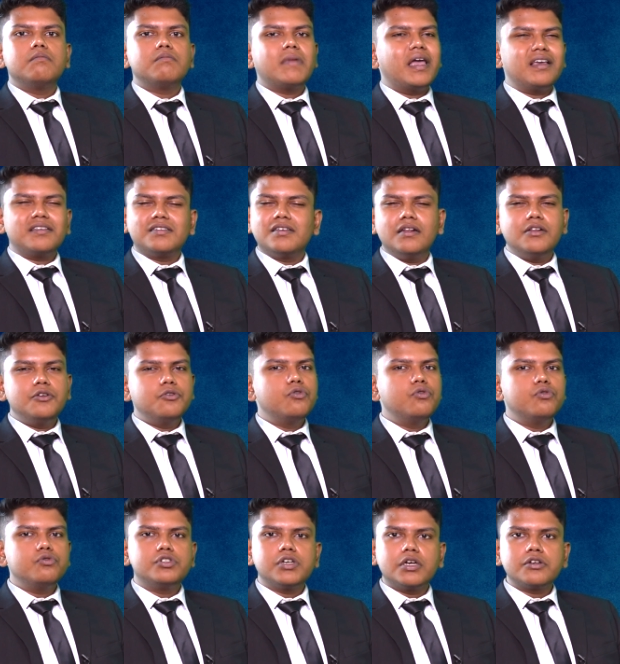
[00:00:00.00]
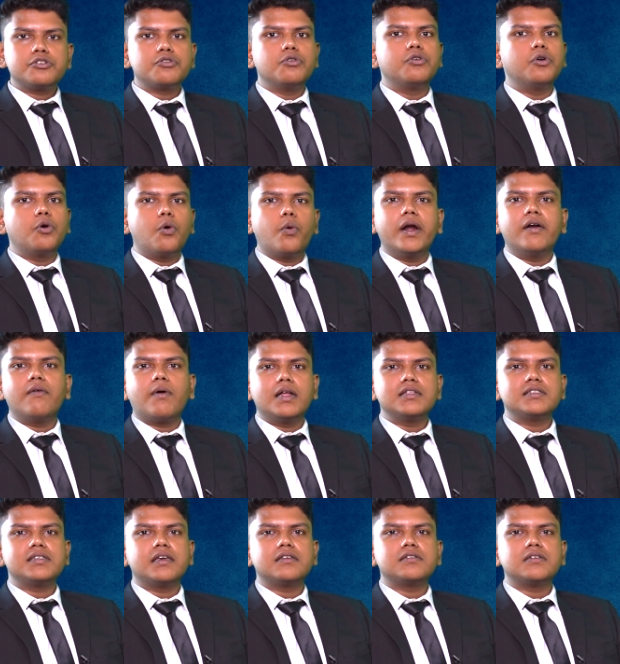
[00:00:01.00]
excel you just should know
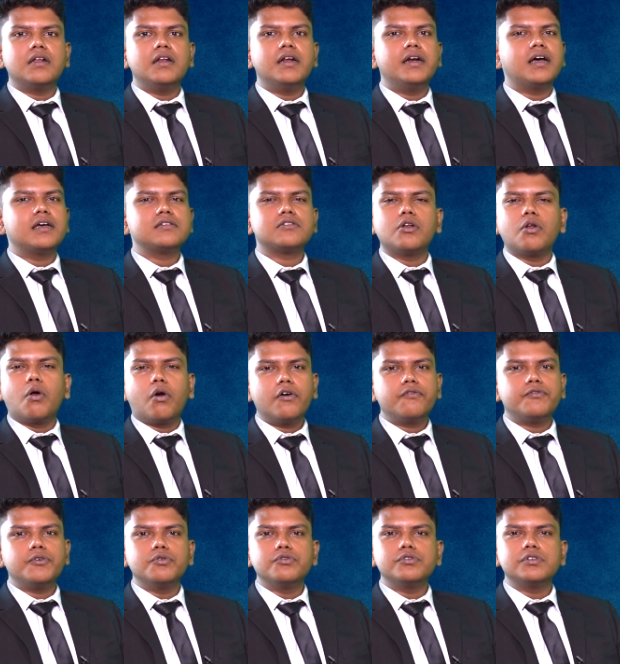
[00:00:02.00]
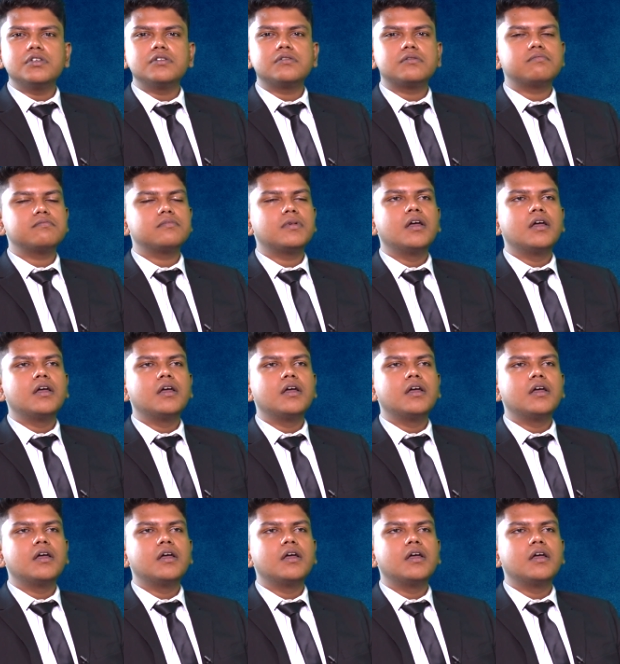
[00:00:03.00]
advanced excel it has a lot of uses